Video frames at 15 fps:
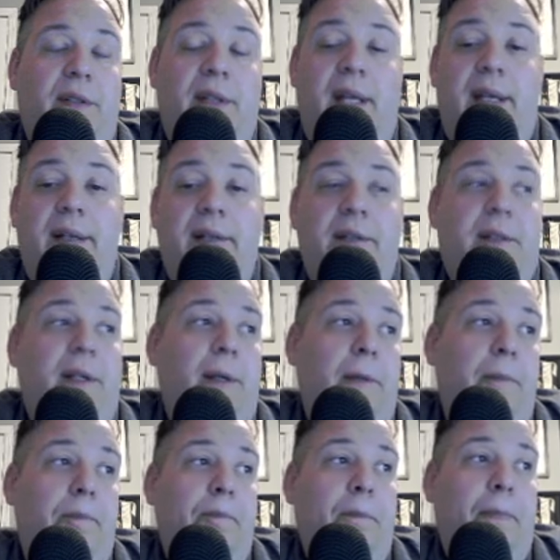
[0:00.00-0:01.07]
that is
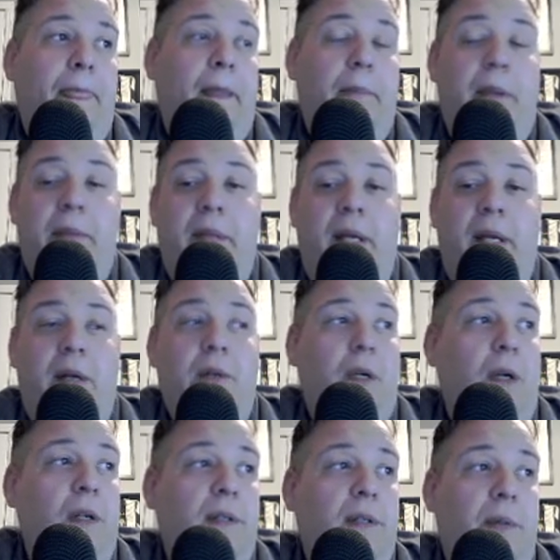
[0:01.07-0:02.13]
people that own
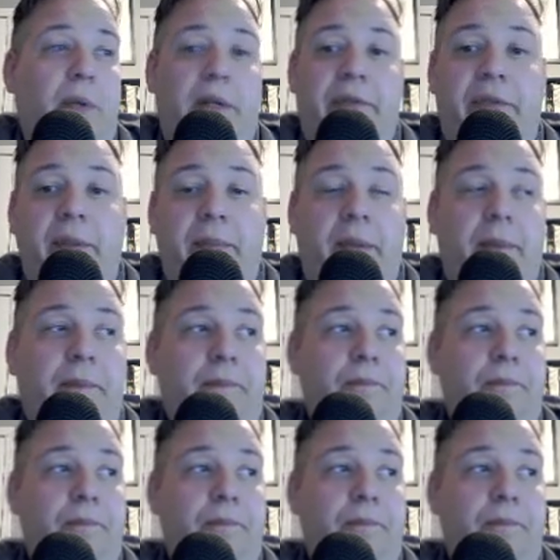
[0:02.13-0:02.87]
cards that want to flip them.